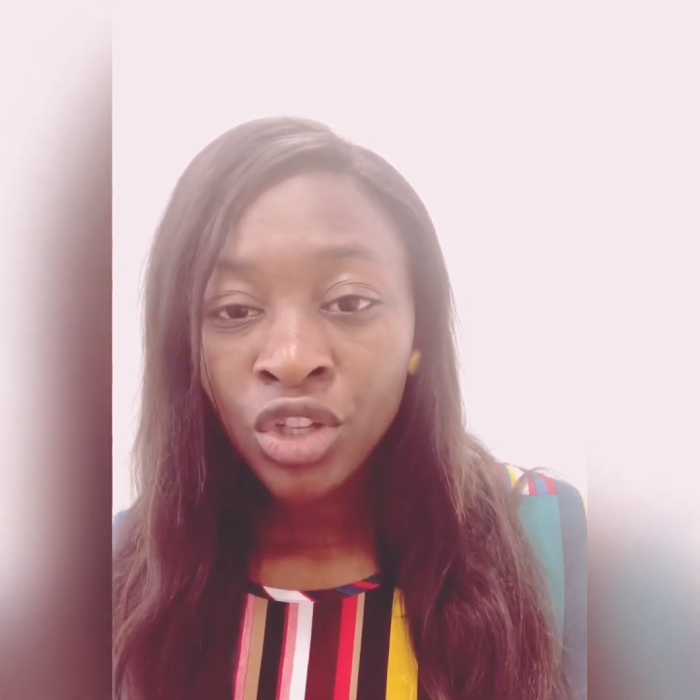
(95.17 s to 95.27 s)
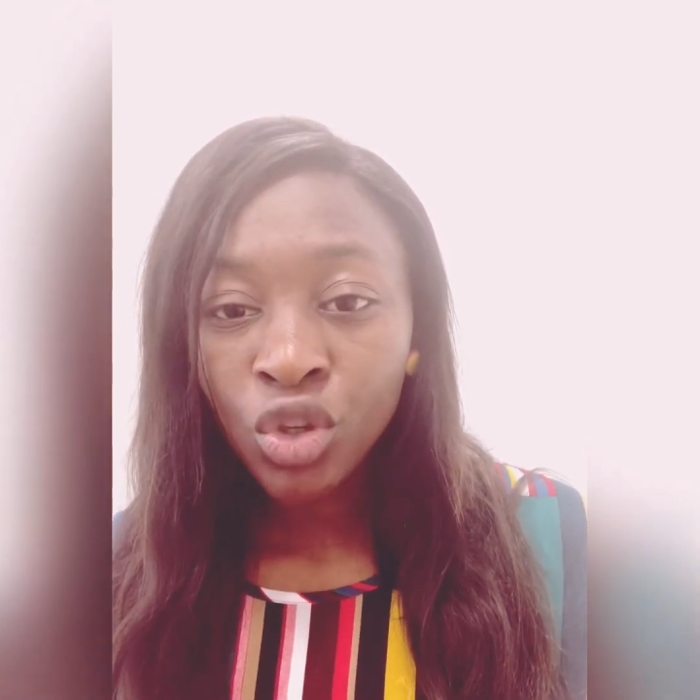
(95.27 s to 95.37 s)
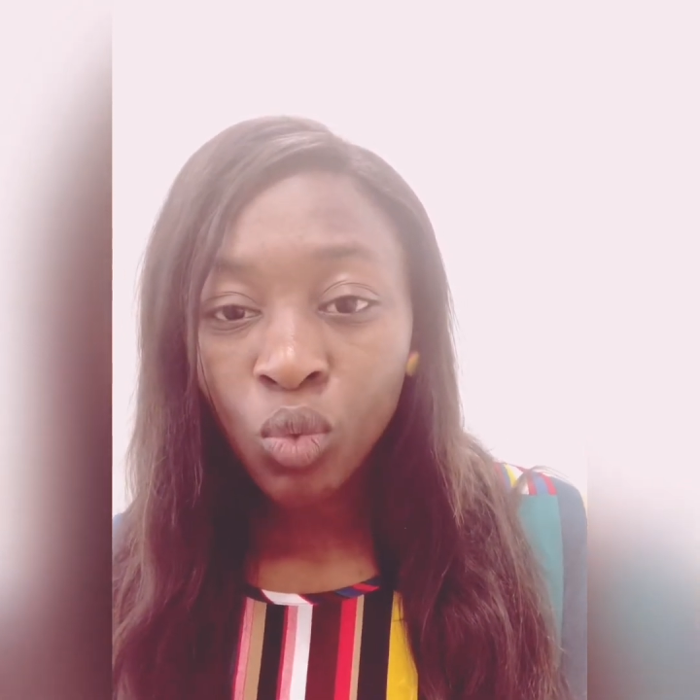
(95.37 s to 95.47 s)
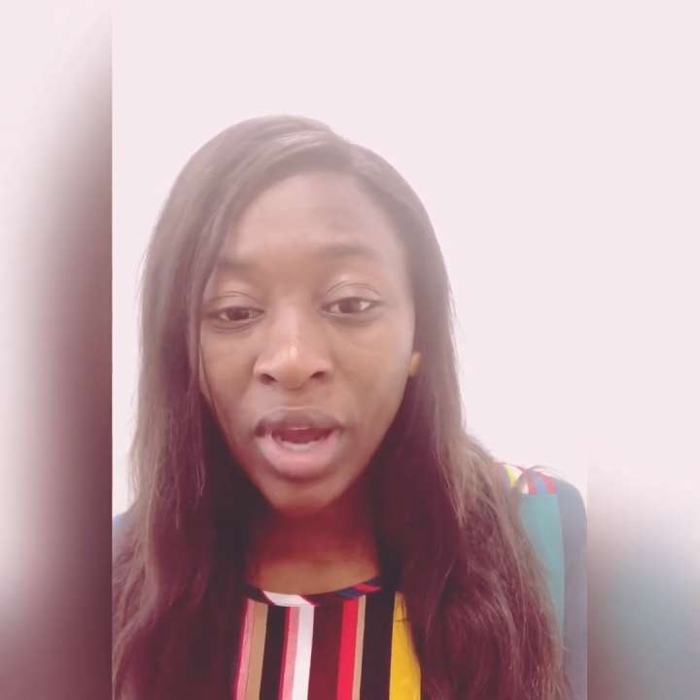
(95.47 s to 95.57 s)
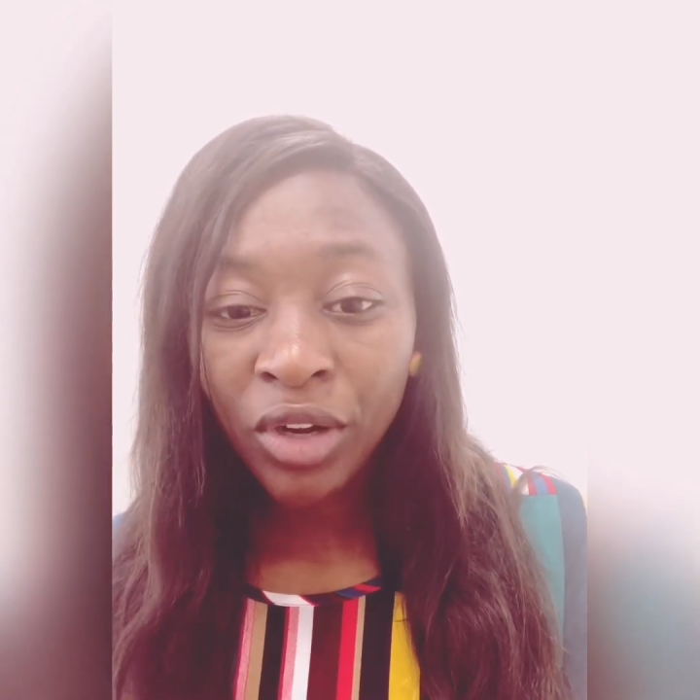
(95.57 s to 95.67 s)

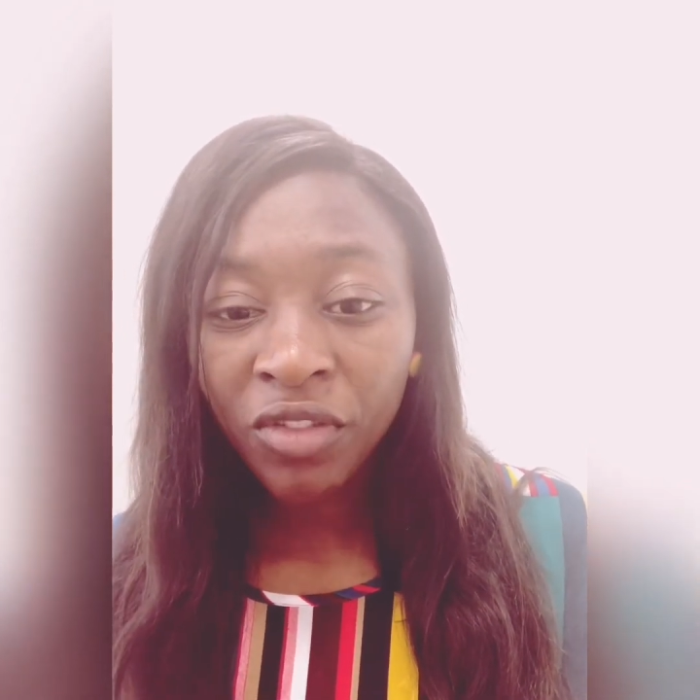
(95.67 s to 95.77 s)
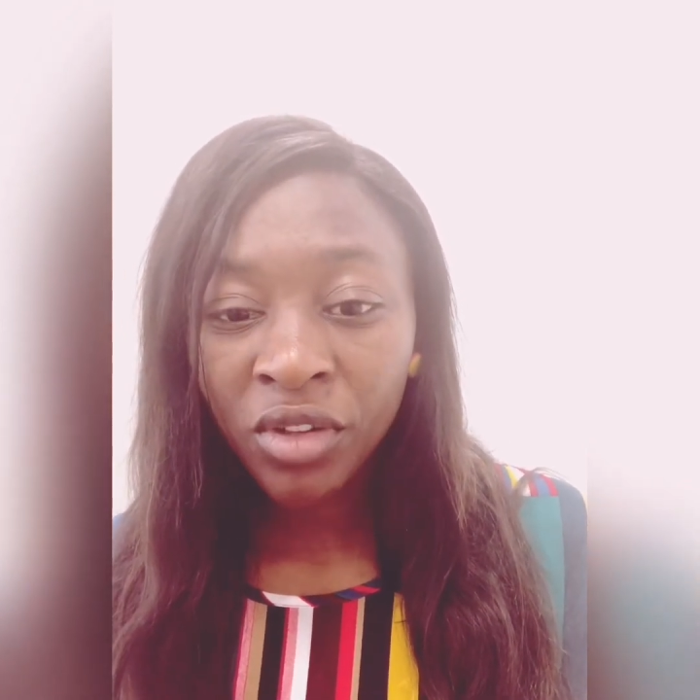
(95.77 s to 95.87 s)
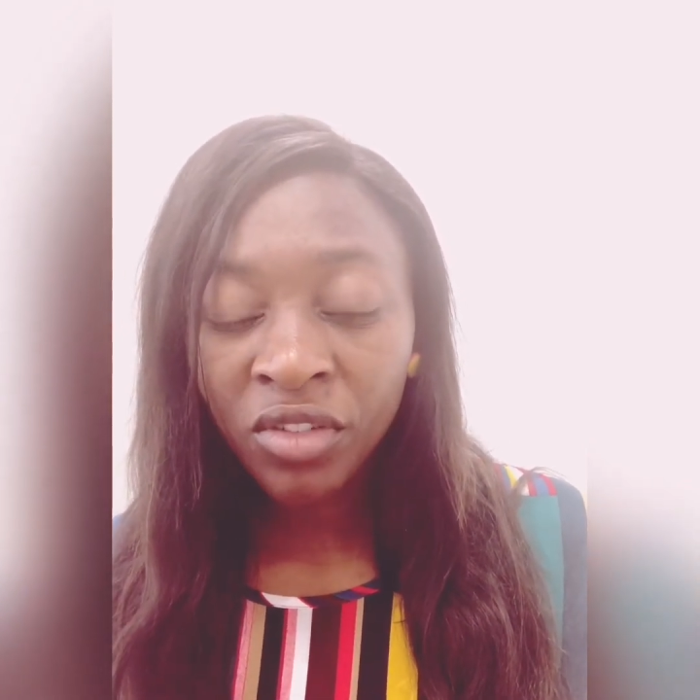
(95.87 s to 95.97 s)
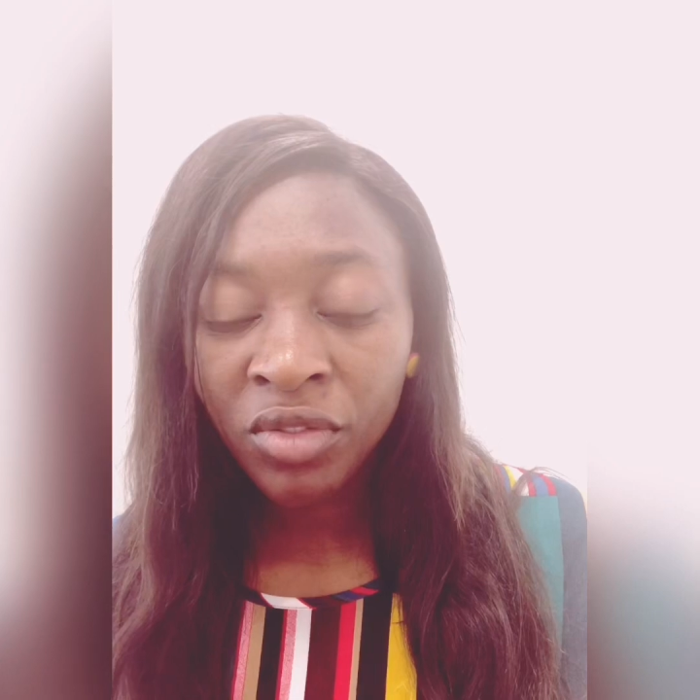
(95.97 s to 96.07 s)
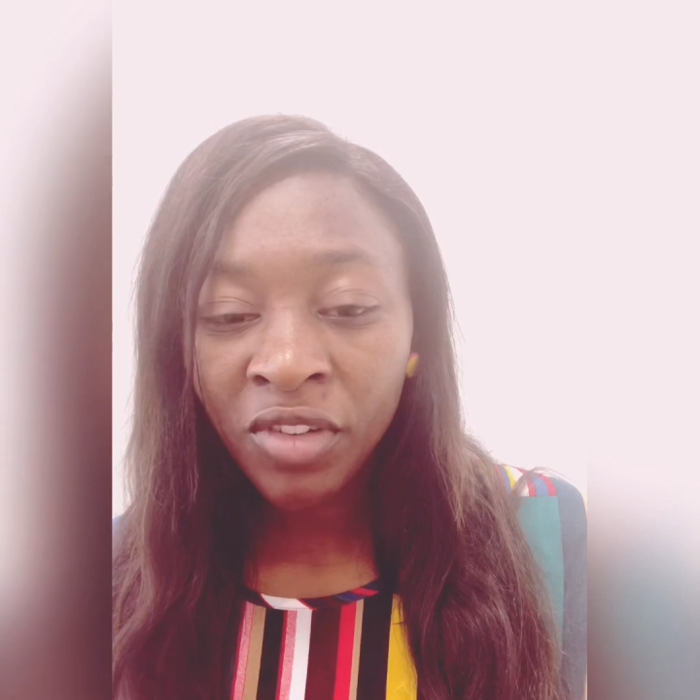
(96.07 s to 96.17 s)
So one of
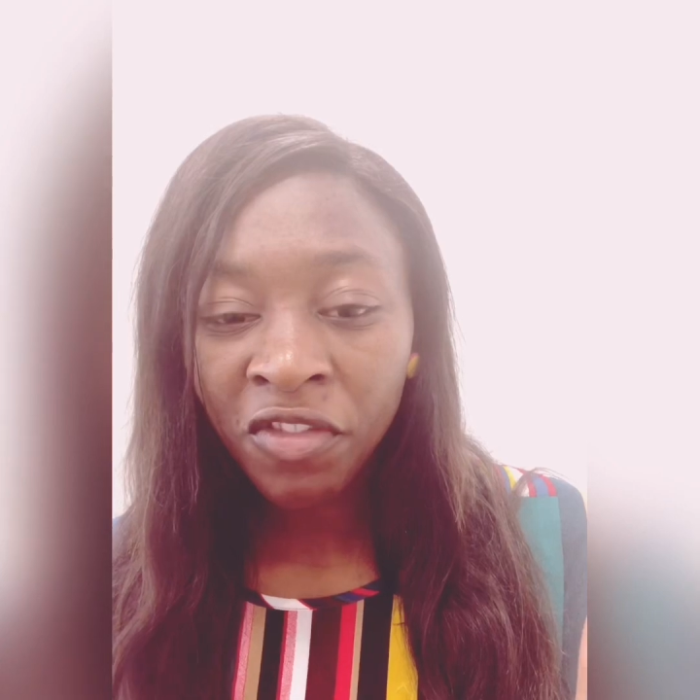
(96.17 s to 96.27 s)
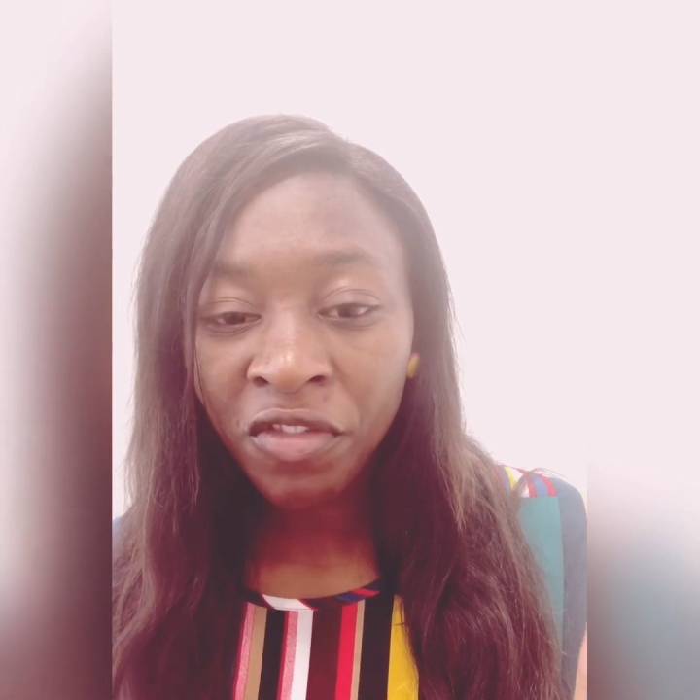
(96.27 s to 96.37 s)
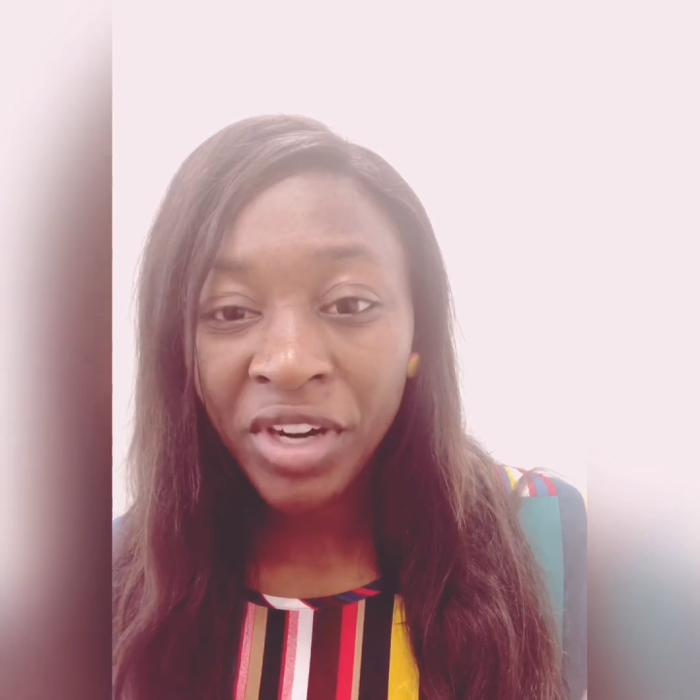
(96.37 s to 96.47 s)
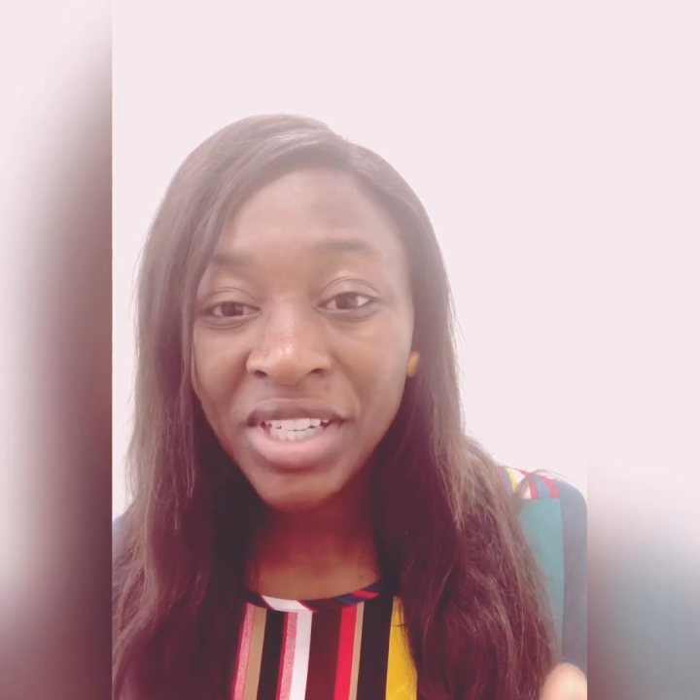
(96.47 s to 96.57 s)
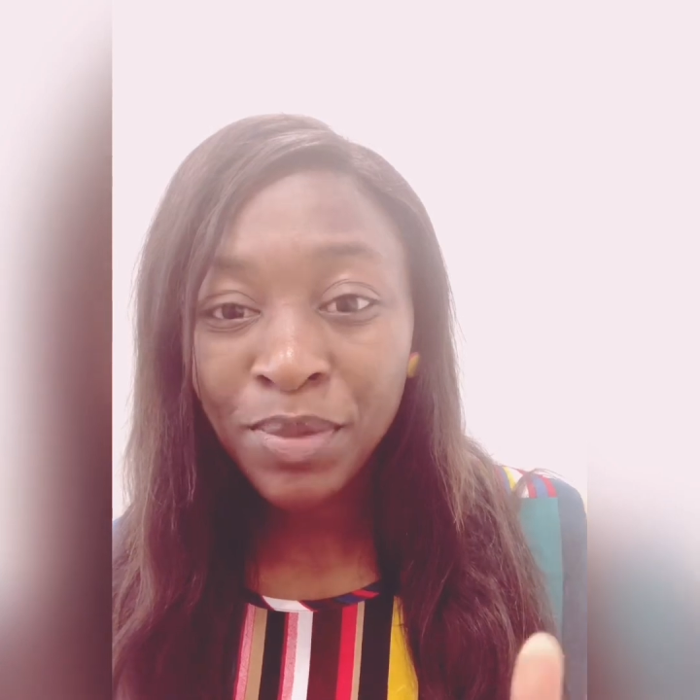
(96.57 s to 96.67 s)
the
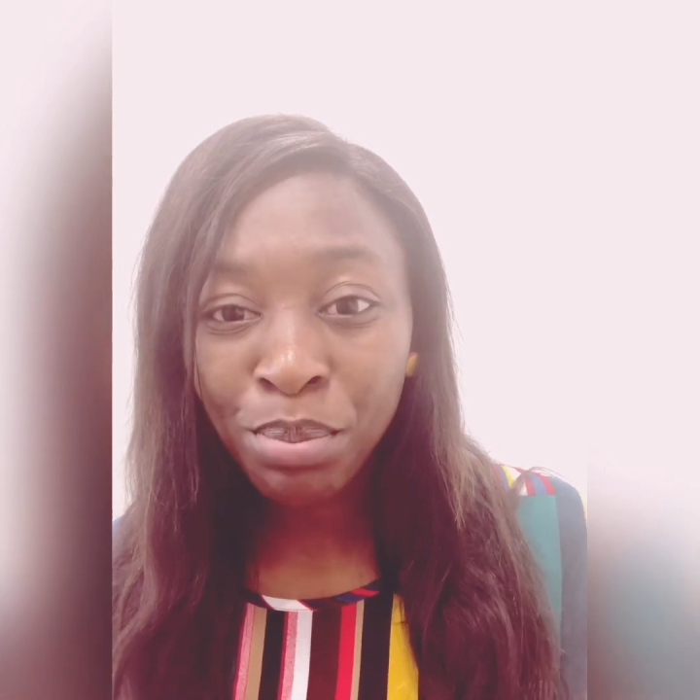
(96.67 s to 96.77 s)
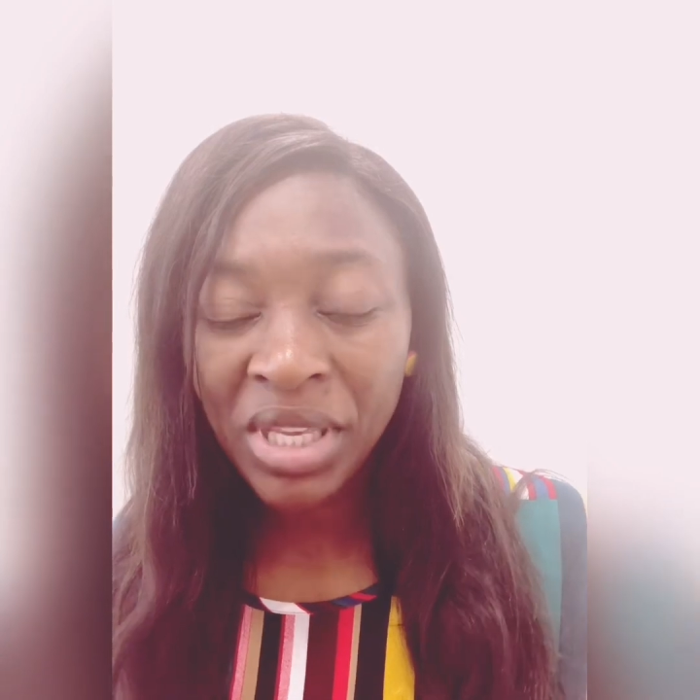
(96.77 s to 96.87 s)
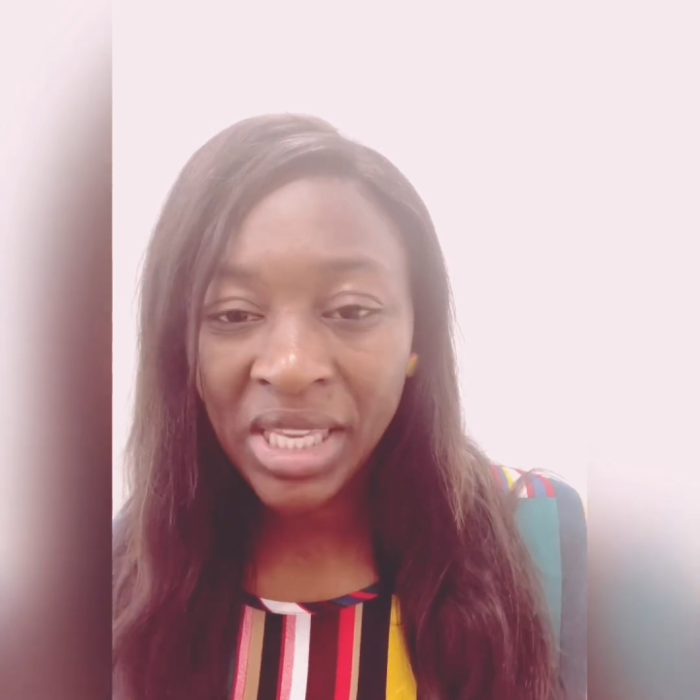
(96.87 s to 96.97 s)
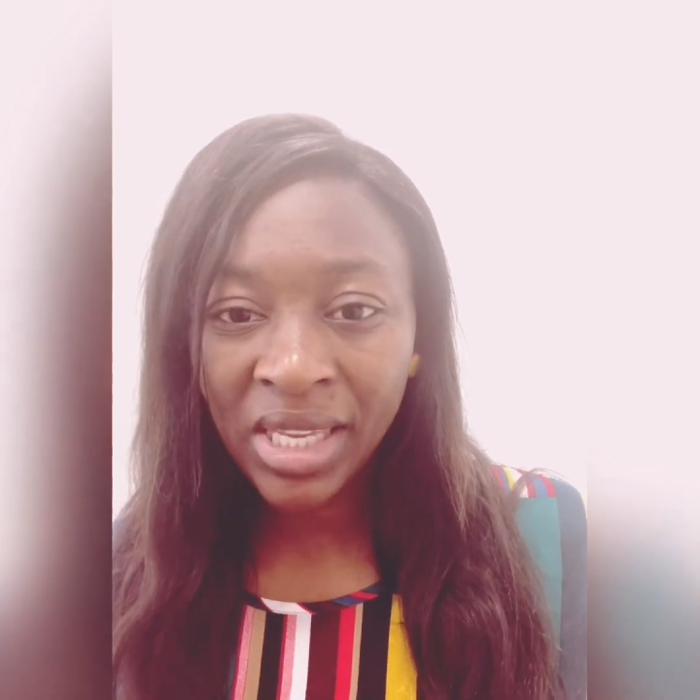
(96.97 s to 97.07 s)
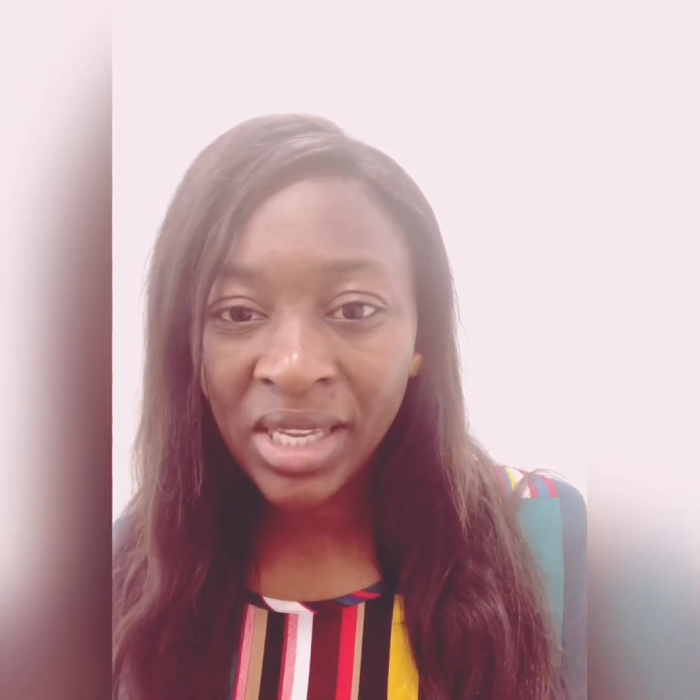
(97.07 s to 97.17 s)
first
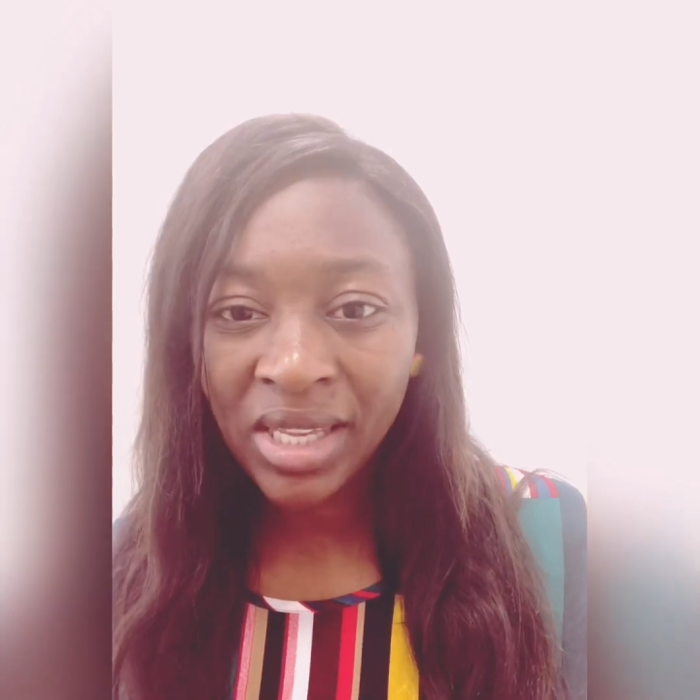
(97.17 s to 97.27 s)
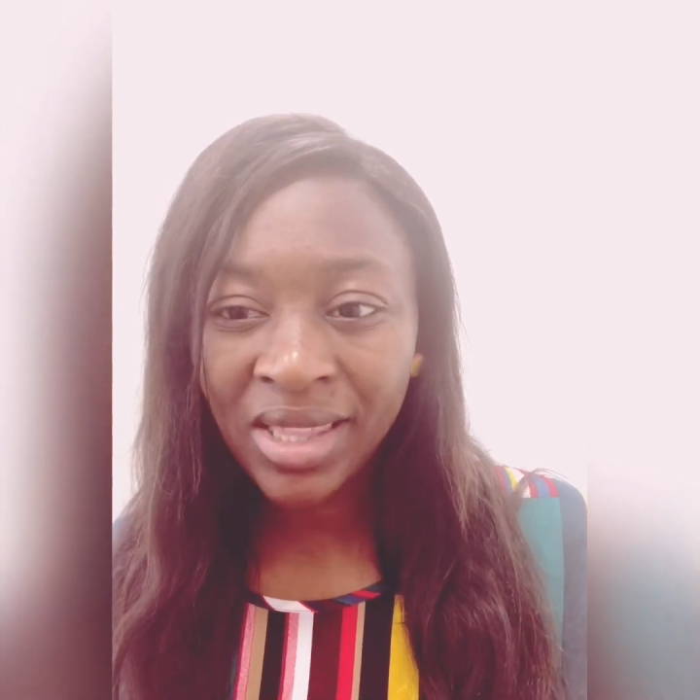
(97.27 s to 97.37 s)
P